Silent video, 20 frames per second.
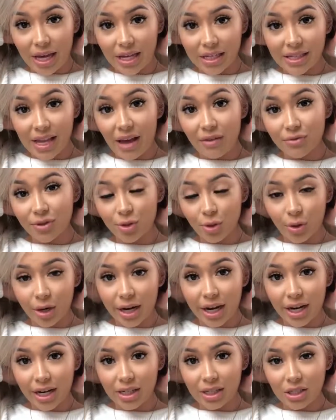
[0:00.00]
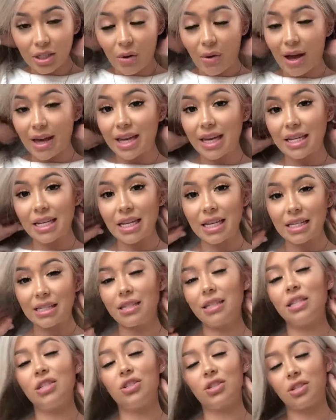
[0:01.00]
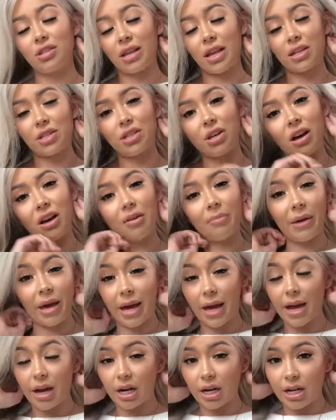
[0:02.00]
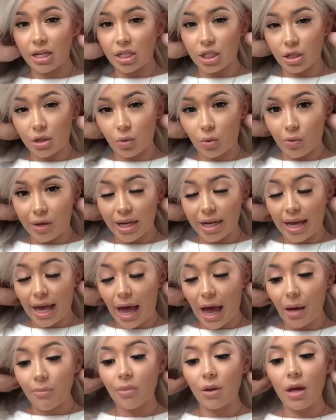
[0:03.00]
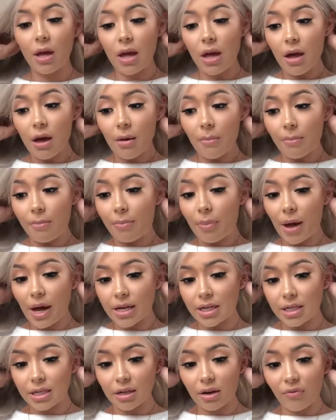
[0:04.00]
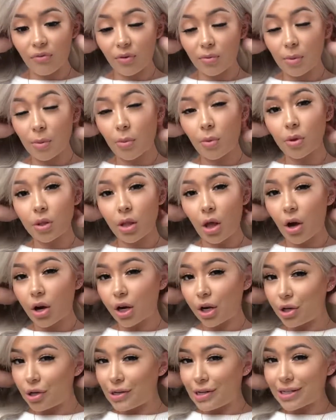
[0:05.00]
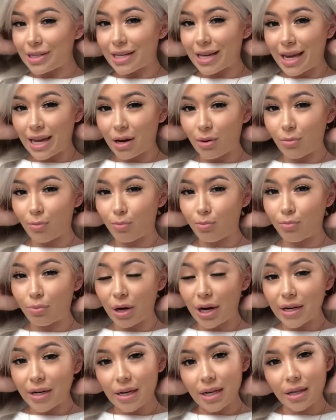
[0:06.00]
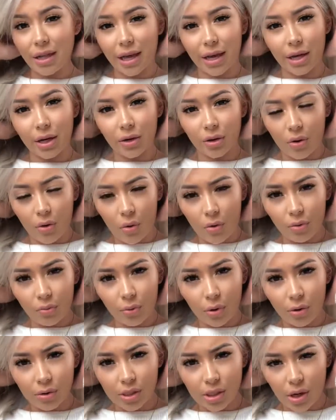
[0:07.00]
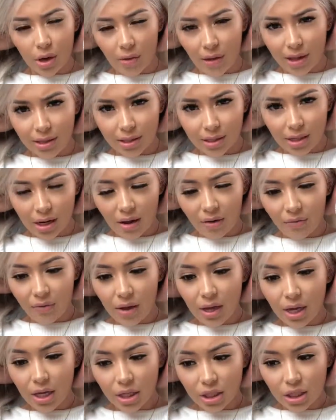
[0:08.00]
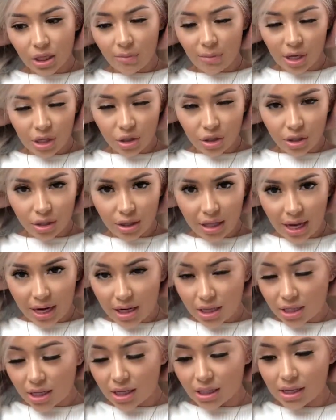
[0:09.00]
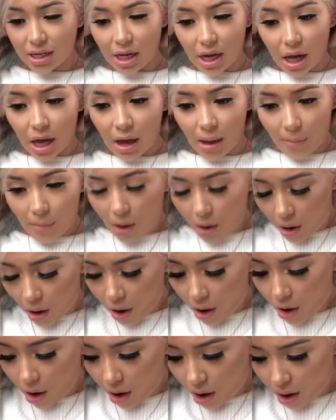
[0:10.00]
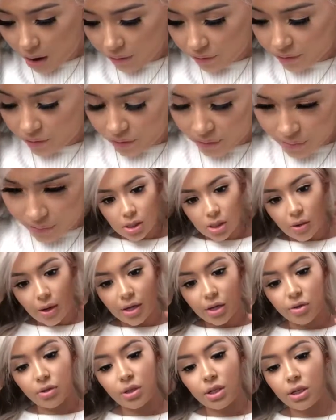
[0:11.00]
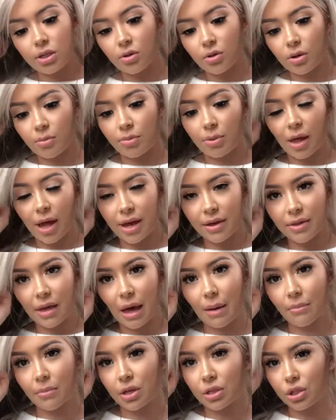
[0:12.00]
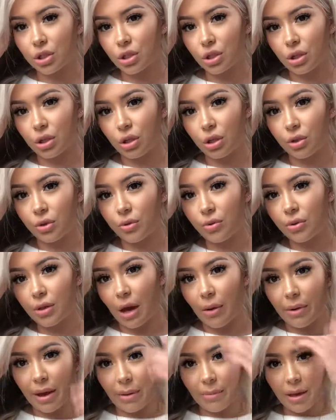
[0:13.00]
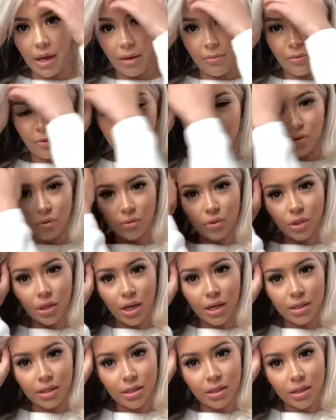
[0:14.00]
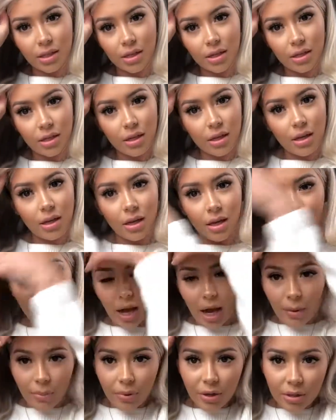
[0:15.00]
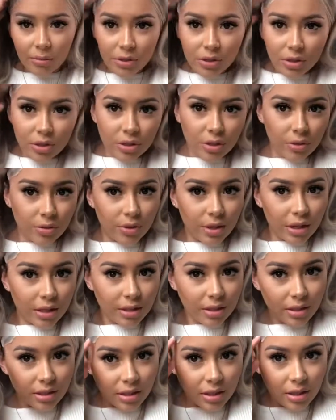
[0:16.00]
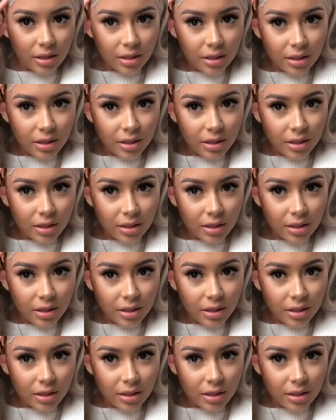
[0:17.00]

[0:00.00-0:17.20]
Because I have short hair, so I can easily just like tuck my hair into a wig cap. But for people with long hair, you need to get it braided like in cornrows and all that stuff to make sure that it doesn't come off. So I usually don't apply that much glue. That way I'm able to I pretty much do this.